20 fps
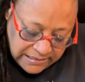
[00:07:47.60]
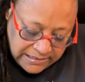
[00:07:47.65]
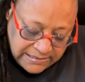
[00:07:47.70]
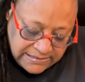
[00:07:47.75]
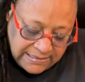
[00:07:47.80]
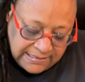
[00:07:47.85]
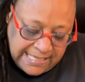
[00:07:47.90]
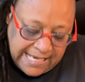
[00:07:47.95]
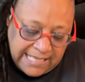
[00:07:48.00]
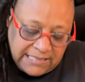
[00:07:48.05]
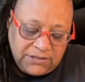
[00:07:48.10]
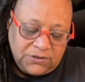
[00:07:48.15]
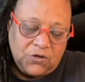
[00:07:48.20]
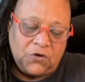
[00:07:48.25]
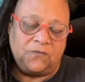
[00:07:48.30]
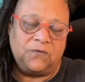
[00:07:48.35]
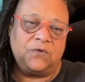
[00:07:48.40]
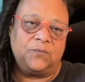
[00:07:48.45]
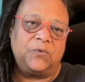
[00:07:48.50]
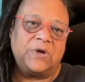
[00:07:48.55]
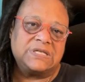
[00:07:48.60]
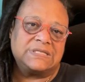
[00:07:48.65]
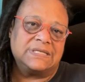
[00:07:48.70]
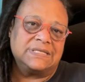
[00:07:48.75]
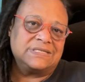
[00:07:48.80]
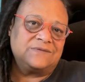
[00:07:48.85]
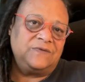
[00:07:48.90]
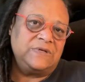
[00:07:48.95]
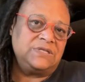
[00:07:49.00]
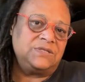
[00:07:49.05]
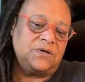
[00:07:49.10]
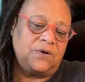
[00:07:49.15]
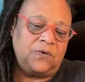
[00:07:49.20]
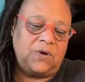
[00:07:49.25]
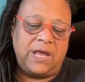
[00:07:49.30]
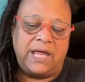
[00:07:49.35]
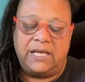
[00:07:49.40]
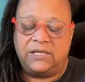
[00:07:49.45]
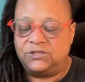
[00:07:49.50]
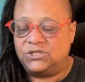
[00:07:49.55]
it's enacted over the president's veto,
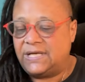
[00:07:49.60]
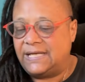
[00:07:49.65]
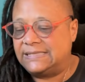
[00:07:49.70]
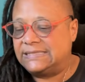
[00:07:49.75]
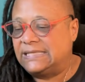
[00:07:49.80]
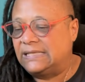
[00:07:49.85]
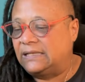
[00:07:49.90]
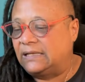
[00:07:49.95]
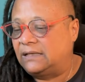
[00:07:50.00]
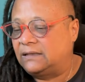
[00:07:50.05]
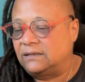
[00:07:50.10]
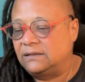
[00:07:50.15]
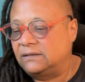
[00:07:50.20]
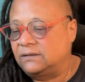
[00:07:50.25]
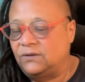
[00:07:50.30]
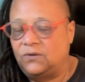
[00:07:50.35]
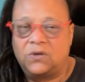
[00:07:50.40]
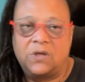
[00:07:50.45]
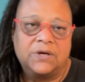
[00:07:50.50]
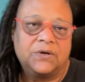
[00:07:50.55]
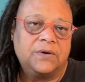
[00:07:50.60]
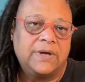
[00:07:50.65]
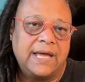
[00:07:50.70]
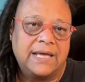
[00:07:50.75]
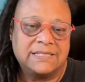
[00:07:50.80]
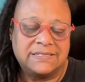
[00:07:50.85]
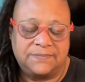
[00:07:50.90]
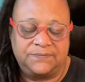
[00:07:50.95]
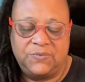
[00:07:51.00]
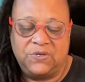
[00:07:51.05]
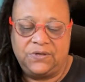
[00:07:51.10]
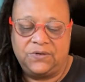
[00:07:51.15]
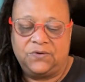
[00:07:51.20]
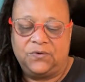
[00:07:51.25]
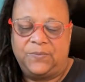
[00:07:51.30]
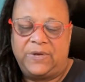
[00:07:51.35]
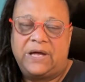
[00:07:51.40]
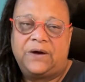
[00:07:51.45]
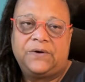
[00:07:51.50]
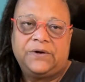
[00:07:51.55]
and Johnson no longer has political
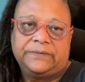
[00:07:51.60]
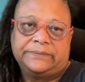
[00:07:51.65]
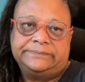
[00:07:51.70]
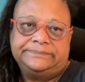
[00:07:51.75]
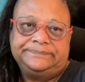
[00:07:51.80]
power.